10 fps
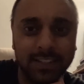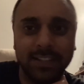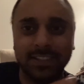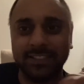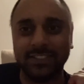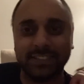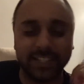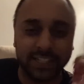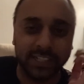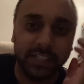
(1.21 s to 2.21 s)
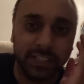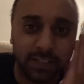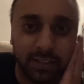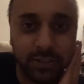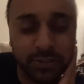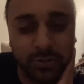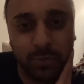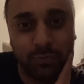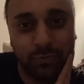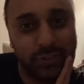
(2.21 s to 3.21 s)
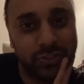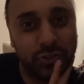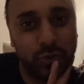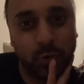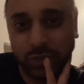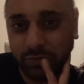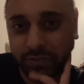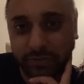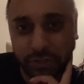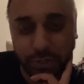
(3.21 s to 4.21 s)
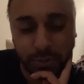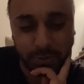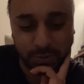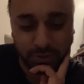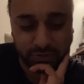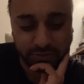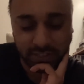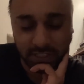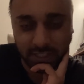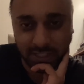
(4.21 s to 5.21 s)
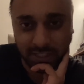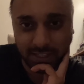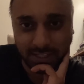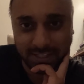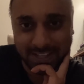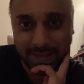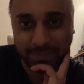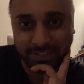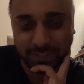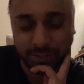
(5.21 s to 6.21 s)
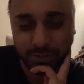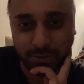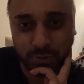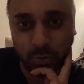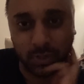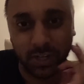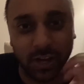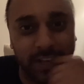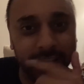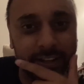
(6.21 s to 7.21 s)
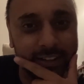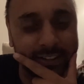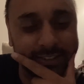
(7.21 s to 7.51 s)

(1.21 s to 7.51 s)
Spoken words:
This is a short review of the episode called Liar.